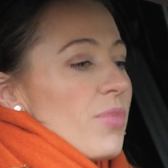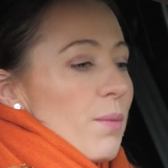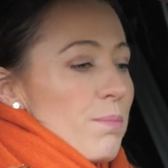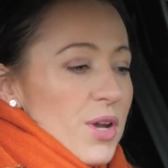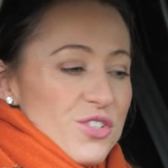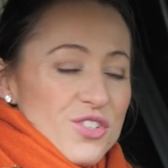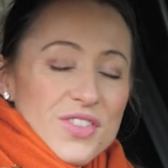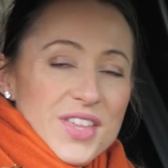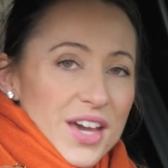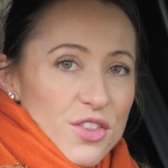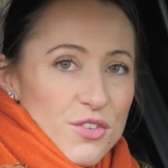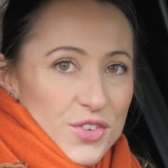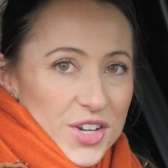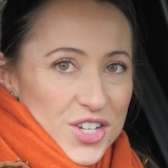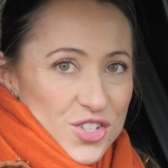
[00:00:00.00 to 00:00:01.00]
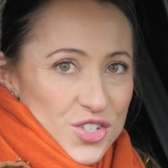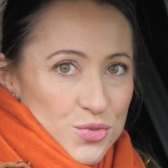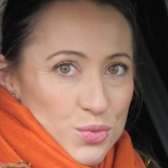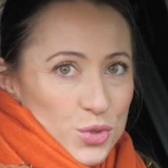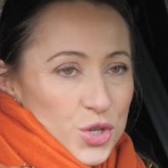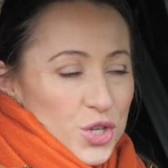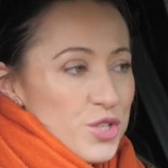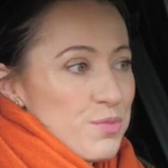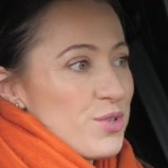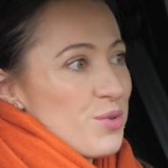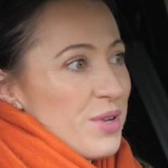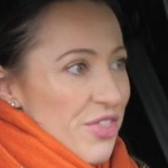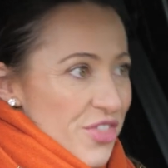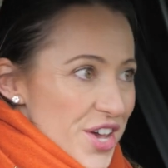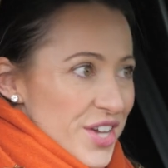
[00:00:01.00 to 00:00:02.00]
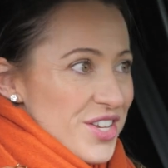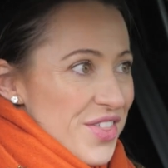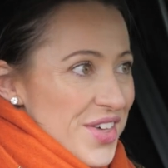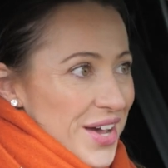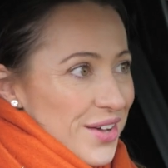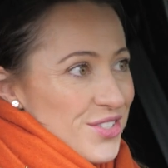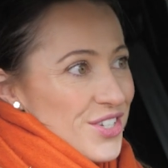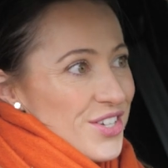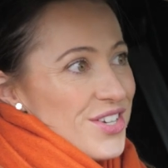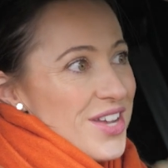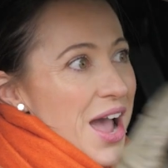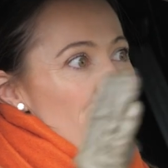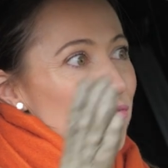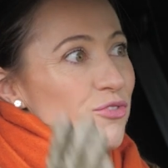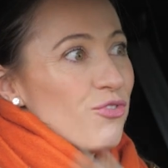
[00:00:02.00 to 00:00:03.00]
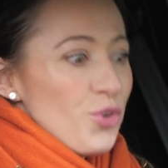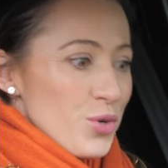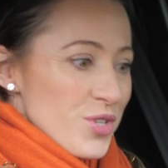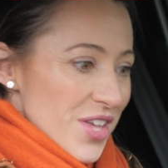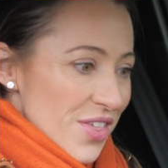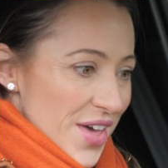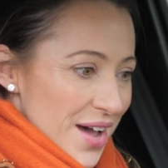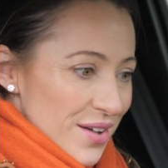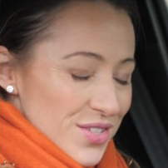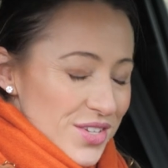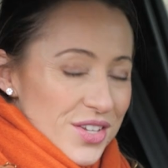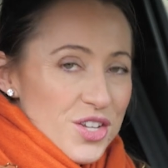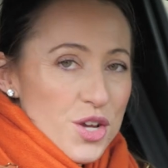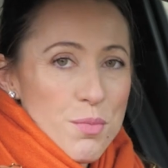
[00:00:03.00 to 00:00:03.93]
Most of the other versions will cost between $30,000 and $40,000,